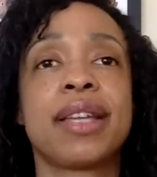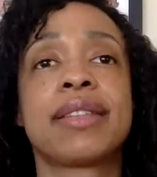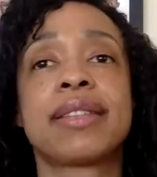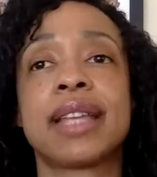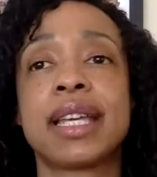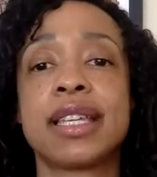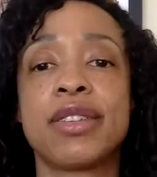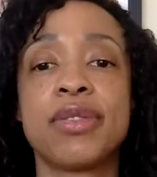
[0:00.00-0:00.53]
It's
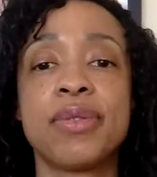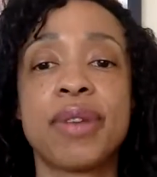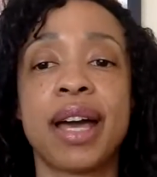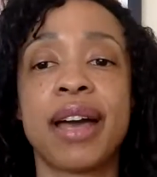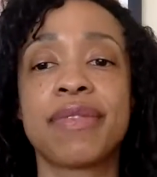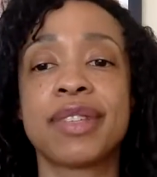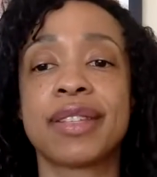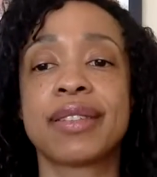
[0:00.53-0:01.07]
like you
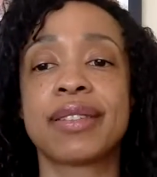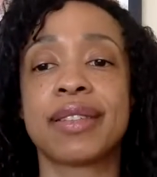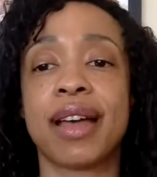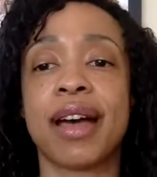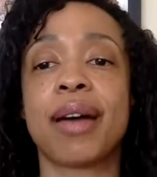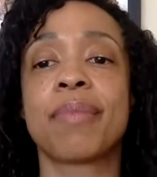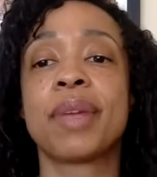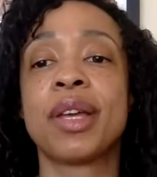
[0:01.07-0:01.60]
have to
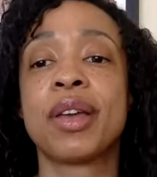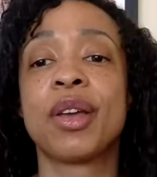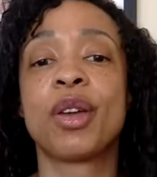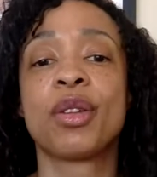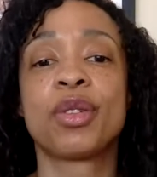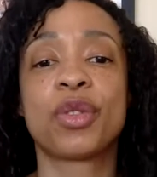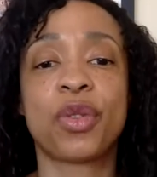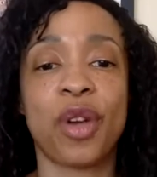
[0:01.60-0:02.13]
stop
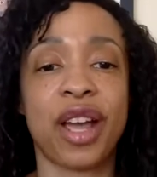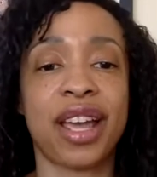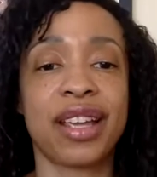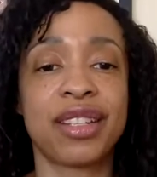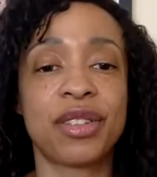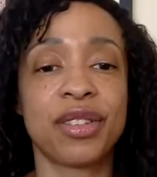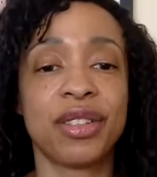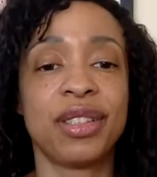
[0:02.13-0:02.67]

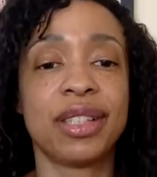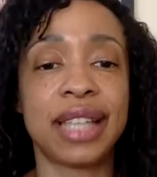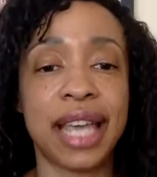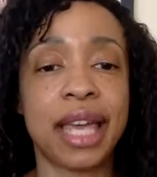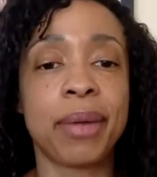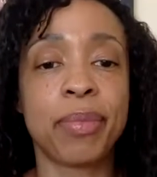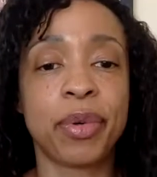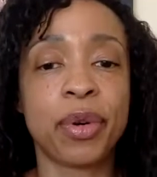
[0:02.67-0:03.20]
trying to
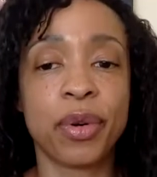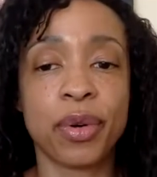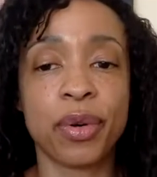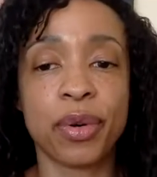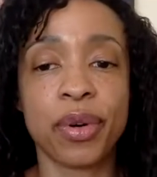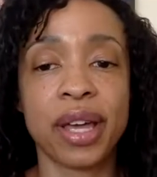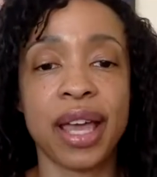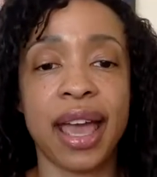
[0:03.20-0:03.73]

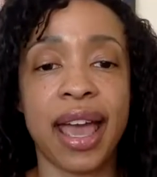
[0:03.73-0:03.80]
label